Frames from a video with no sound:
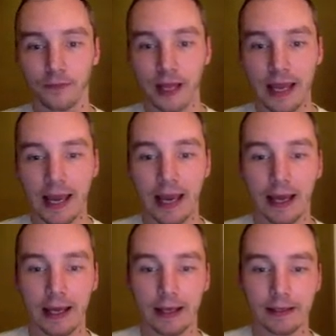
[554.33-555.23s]

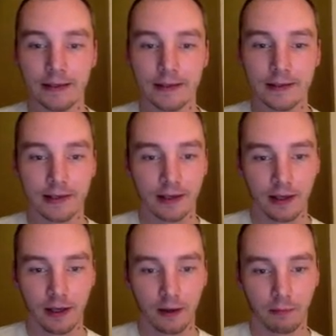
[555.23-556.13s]
And
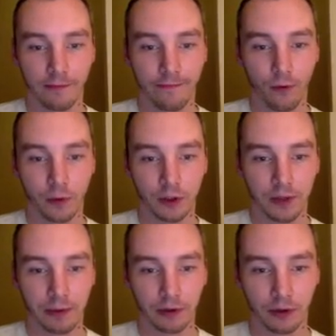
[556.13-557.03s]
before we do that,
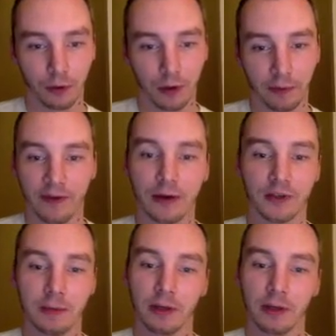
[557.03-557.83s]
we're going to do a quick bit of housekeeping,